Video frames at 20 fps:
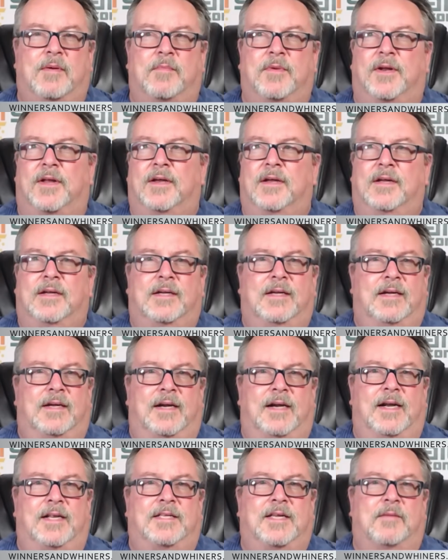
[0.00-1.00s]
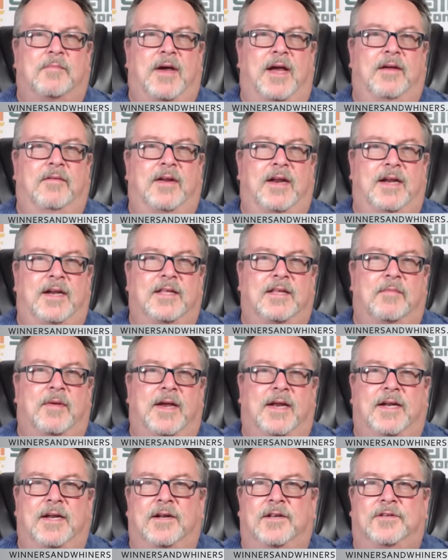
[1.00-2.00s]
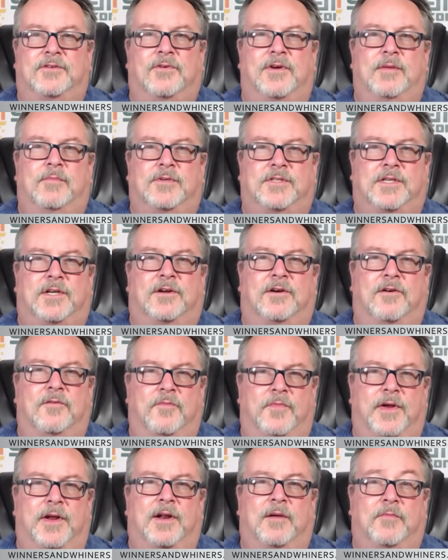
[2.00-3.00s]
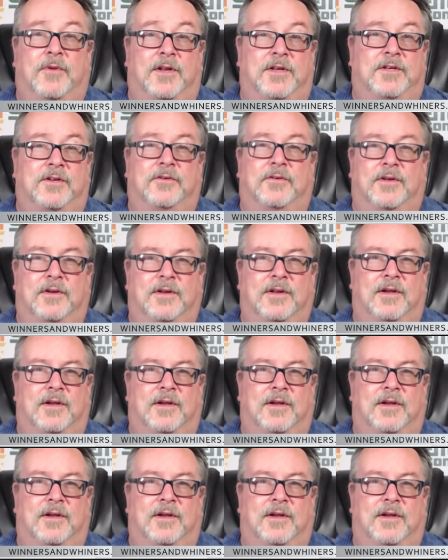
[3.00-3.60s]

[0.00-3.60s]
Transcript: I'm going to anytime I anytime I can hit a 20% hard bet, I'm going to do it.